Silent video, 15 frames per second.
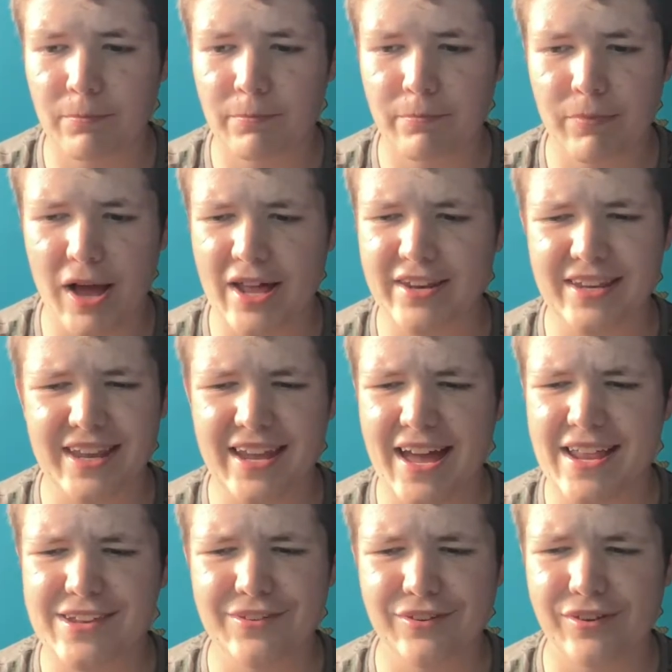At the
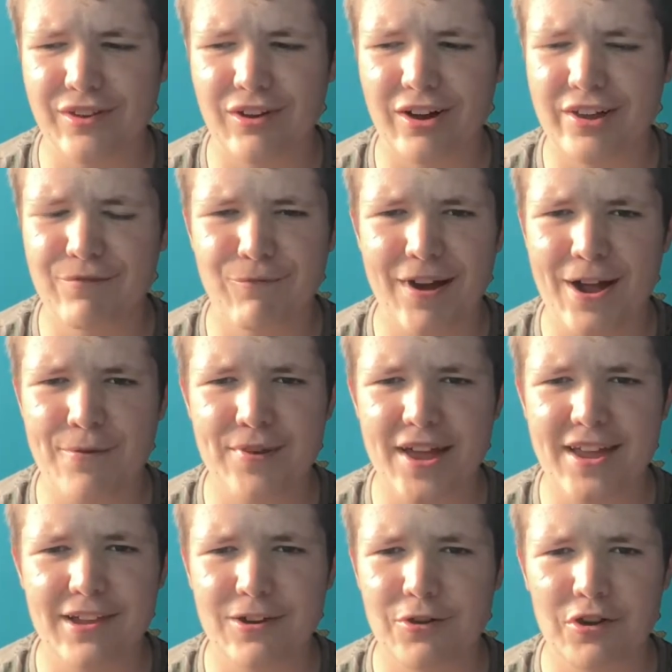end of like round
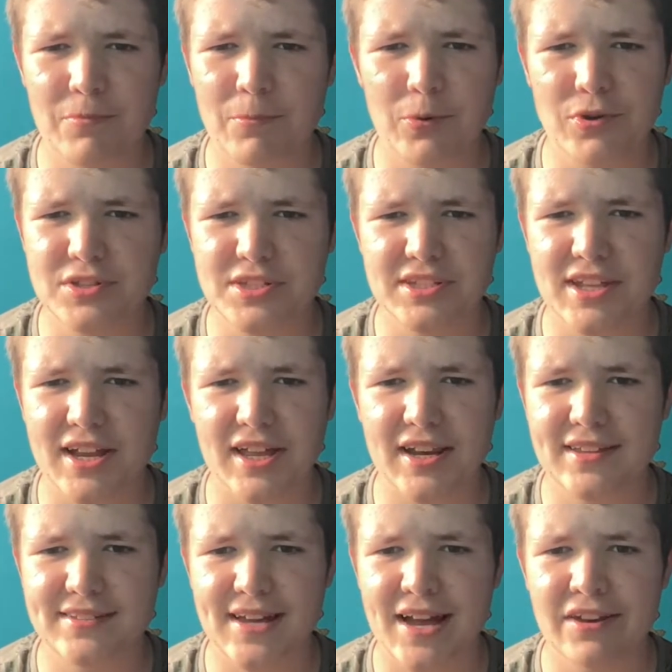8, Logan Paul was sticking
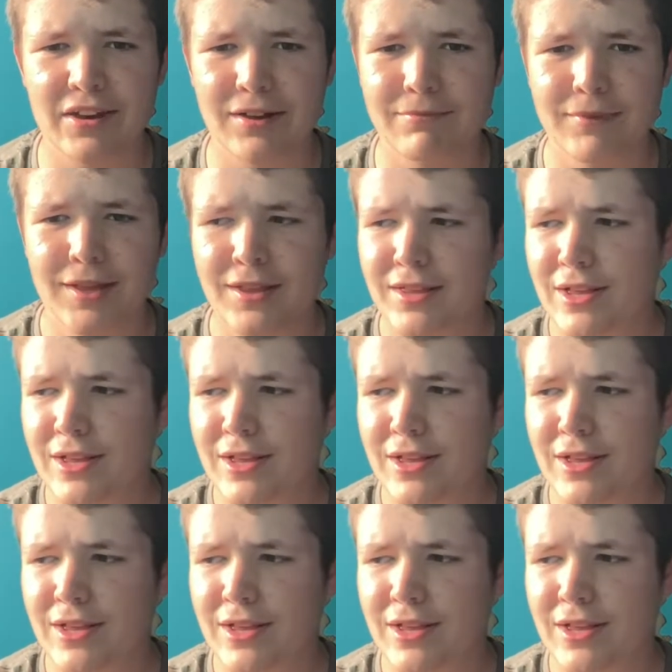his hand up